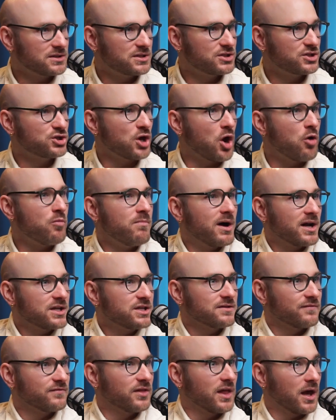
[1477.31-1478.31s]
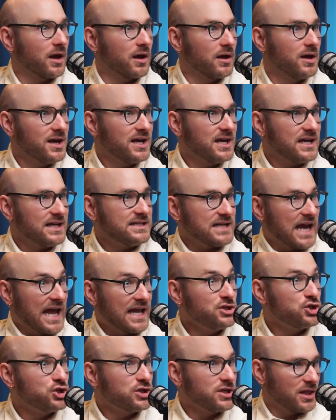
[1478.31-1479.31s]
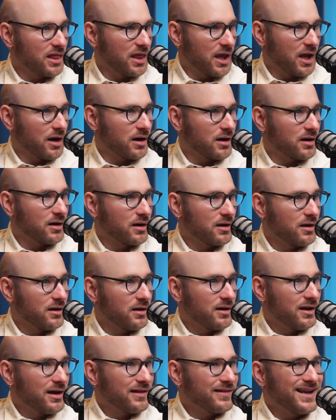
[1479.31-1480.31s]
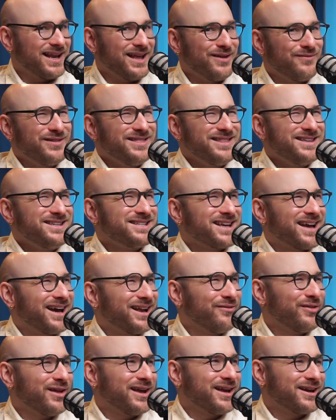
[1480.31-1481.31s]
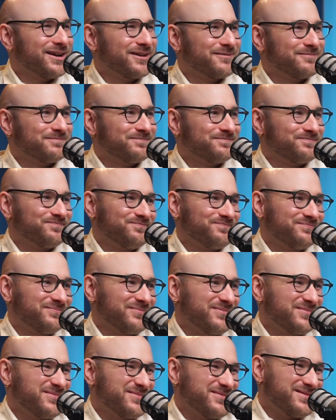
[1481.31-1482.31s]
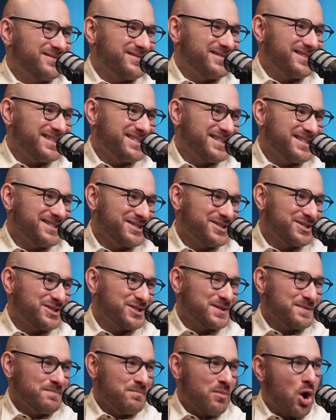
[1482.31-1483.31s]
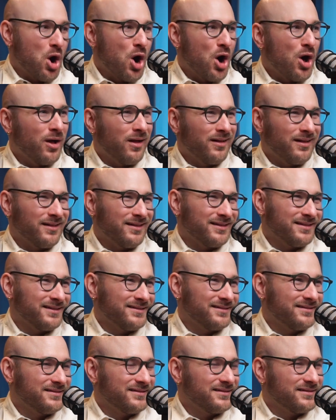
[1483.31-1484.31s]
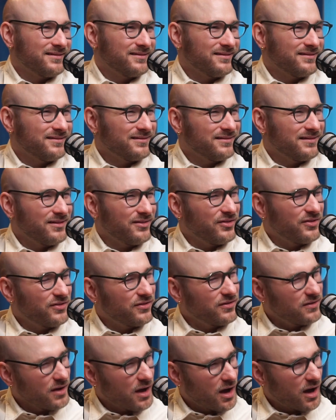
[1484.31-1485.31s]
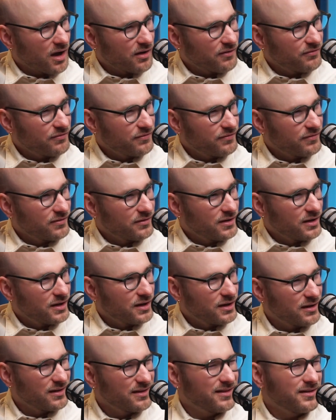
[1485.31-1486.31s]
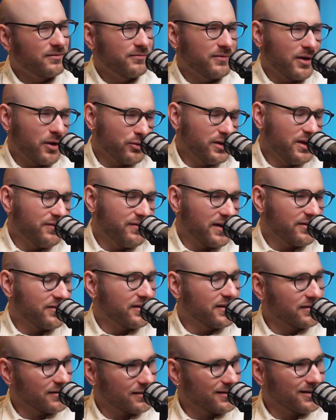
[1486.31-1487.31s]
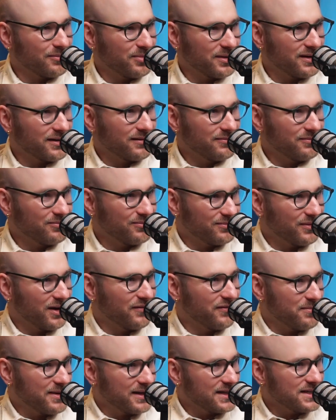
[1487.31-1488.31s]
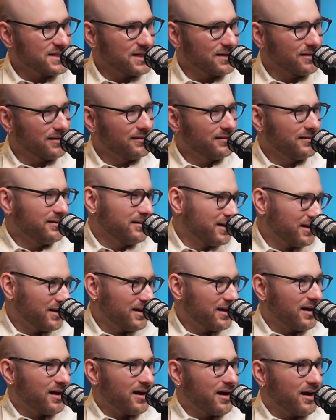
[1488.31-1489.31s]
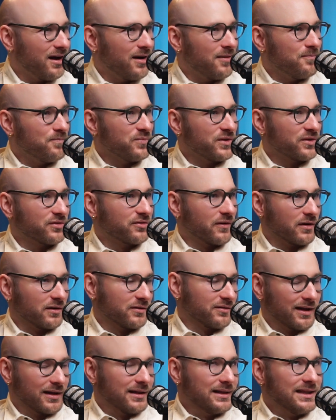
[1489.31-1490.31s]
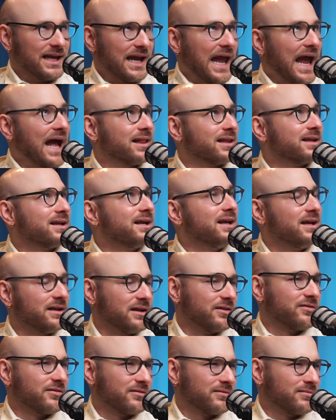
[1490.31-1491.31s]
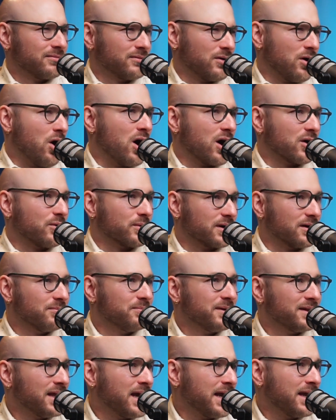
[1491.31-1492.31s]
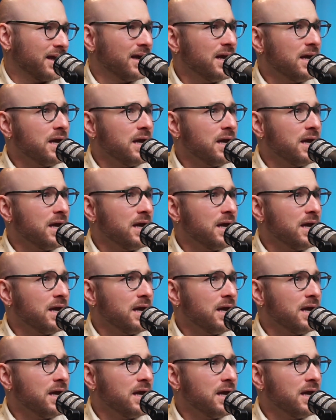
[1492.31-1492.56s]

so much of the tension there. Yeah, that even these kind of like, this is small stuff the OnlyFans thing is a little bit of a big deal um, as far as like sure. legality and it's awkward, but like